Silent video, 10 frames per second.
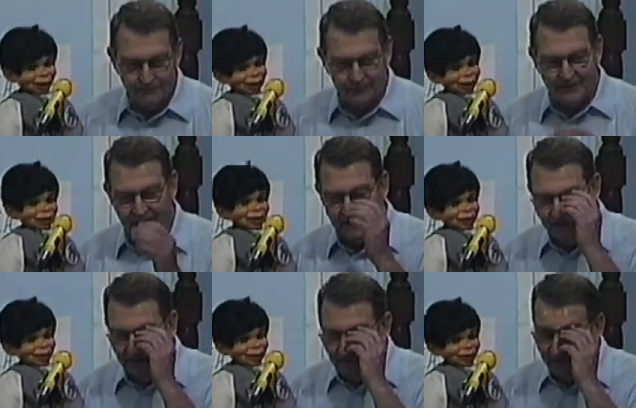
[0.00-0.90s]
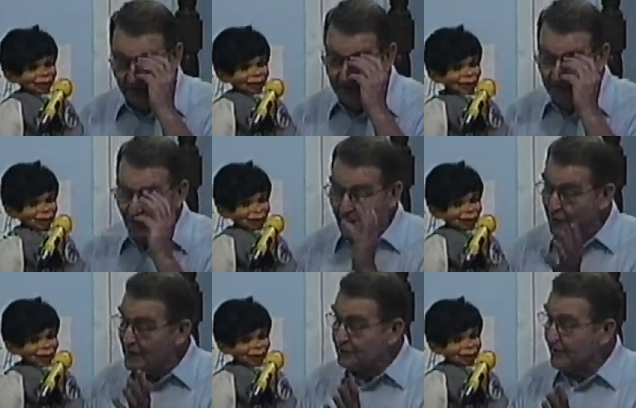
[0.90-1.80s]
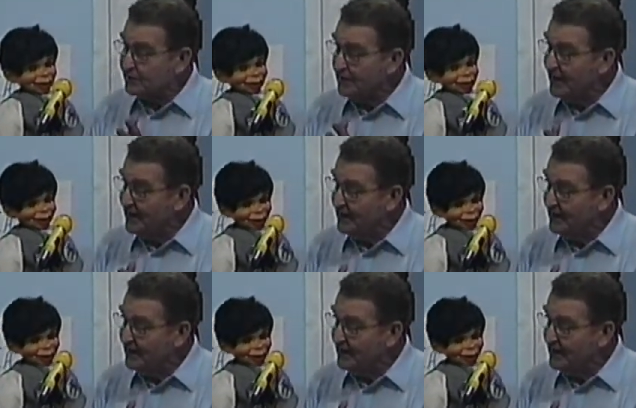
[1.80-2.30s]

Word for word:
Speaker 1: boy. But anyway, what does that say?